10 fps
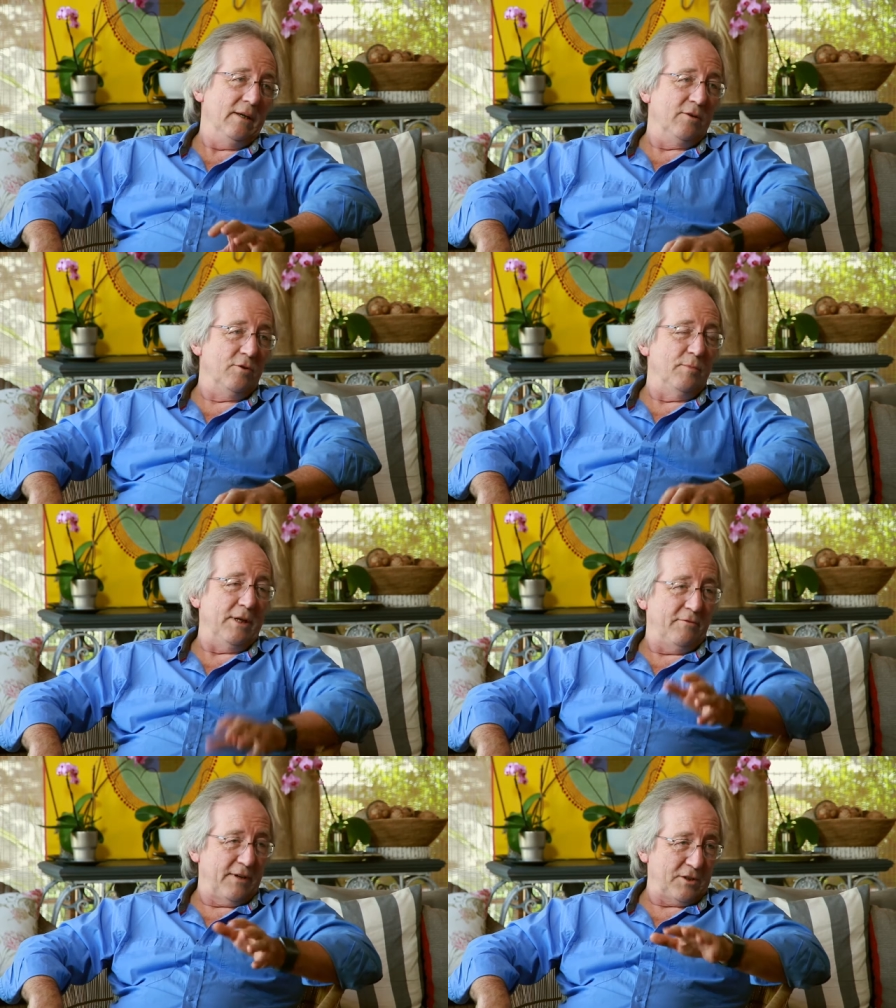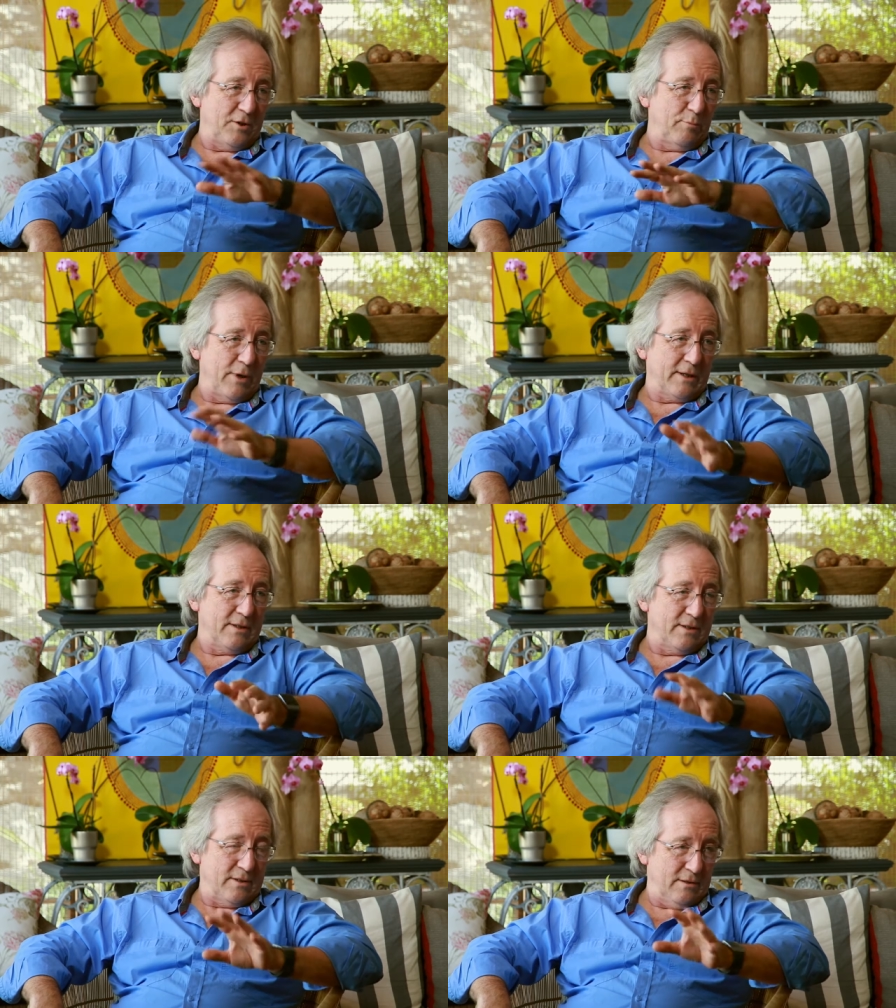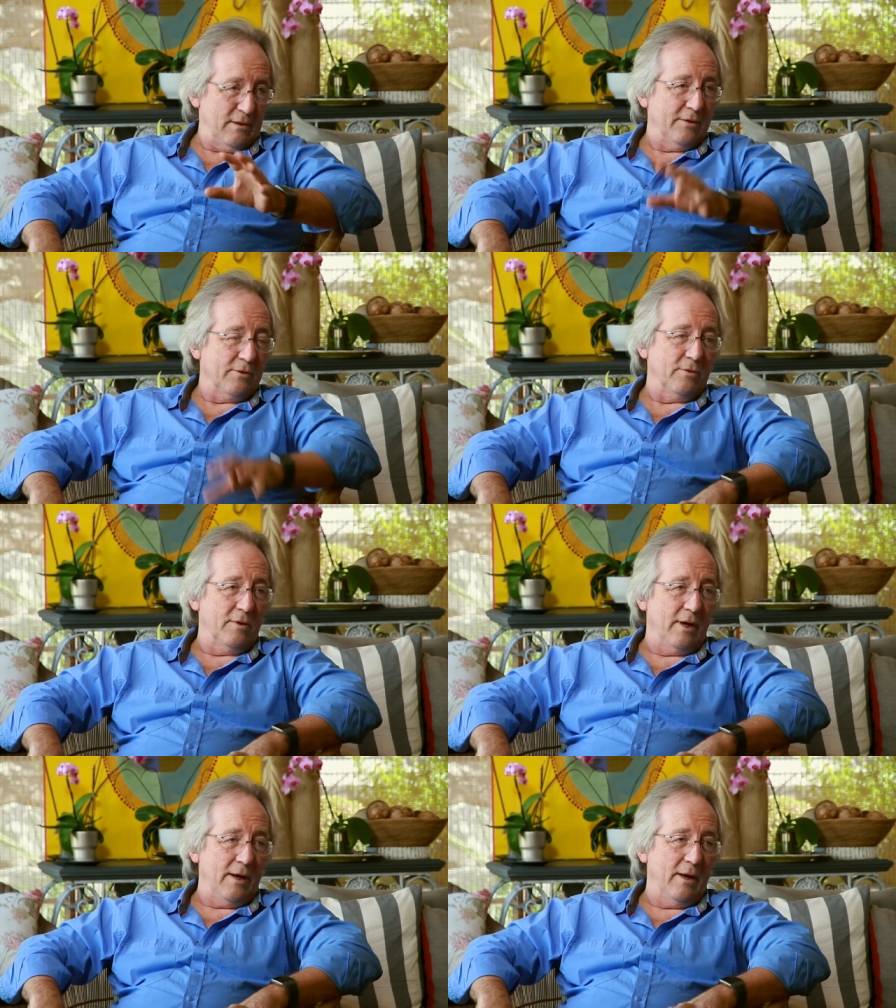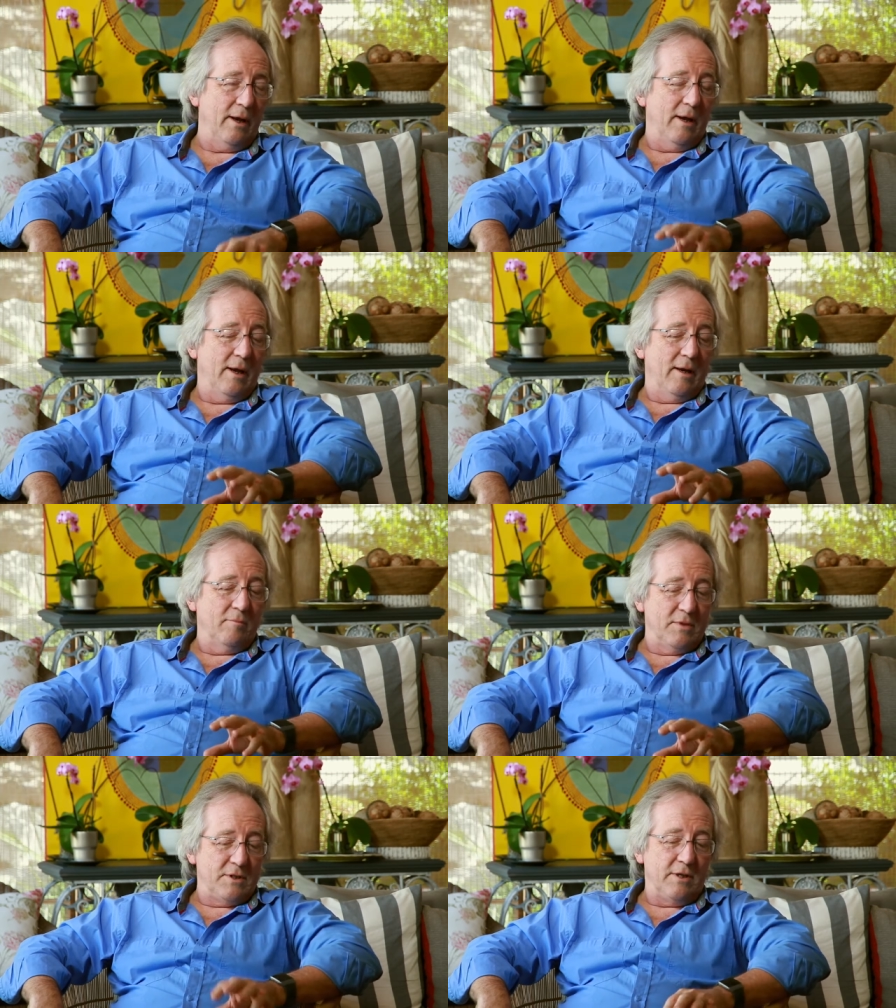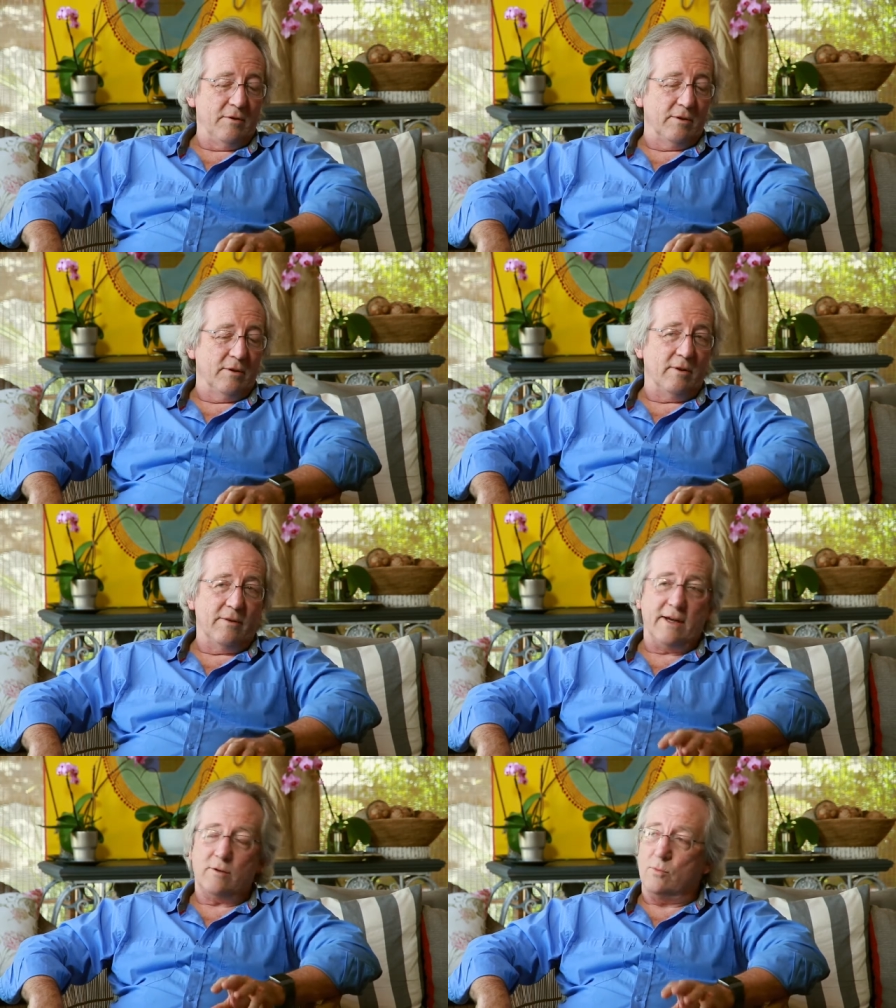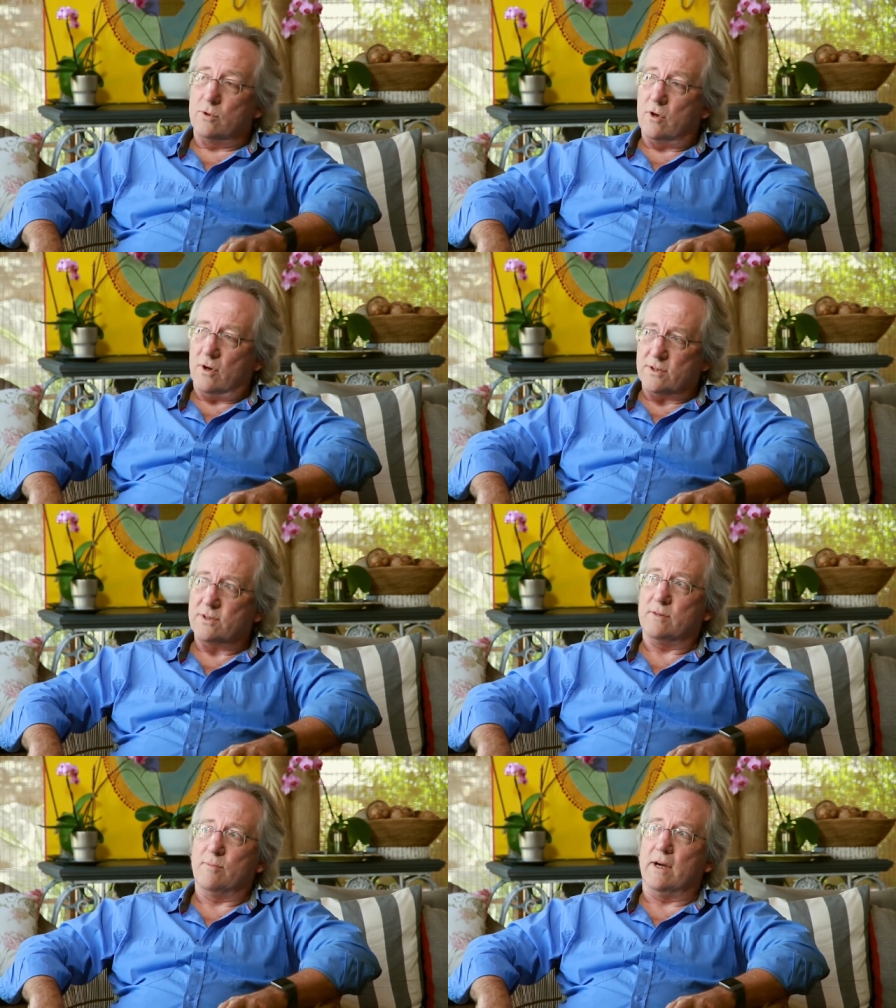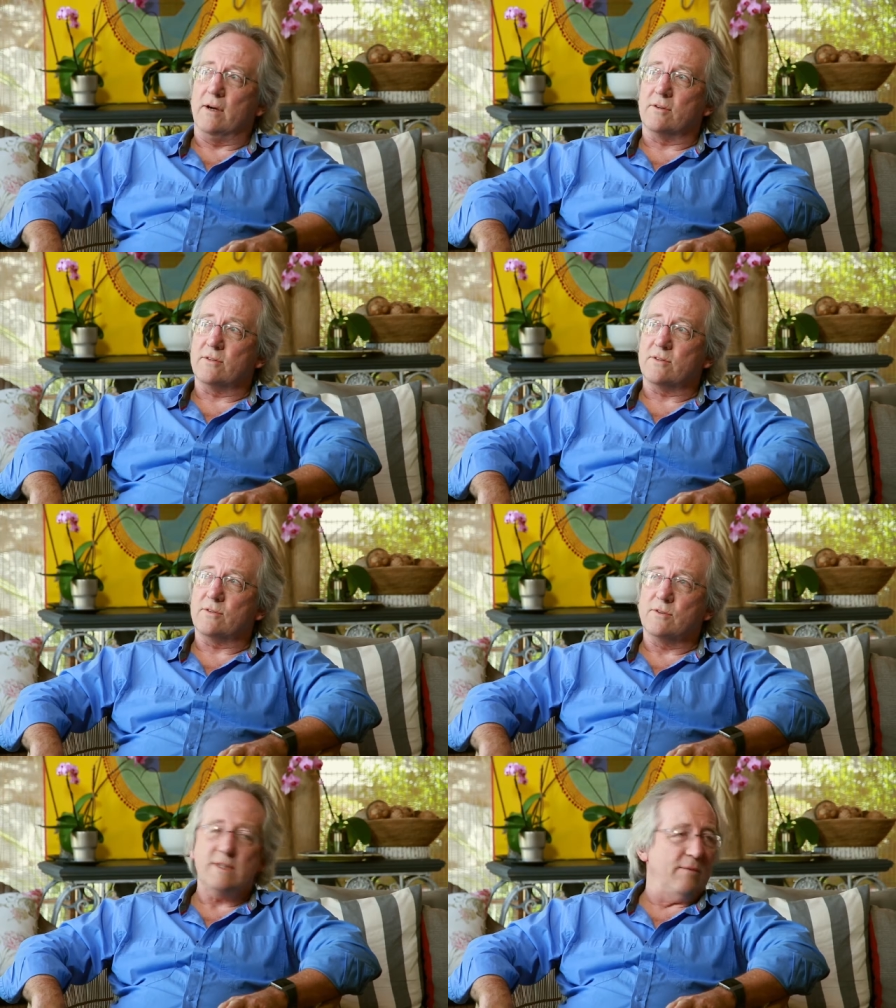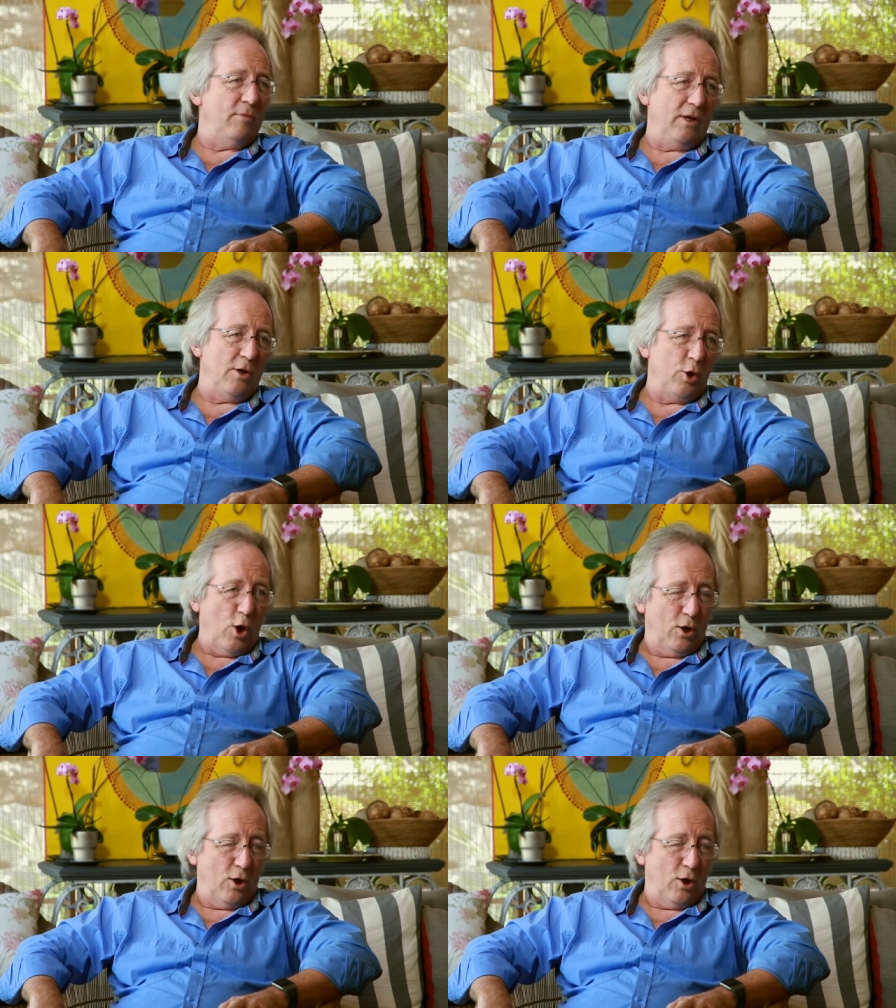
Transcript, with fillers: good manufacturing practice, clinical grade material that would cost about $10 million.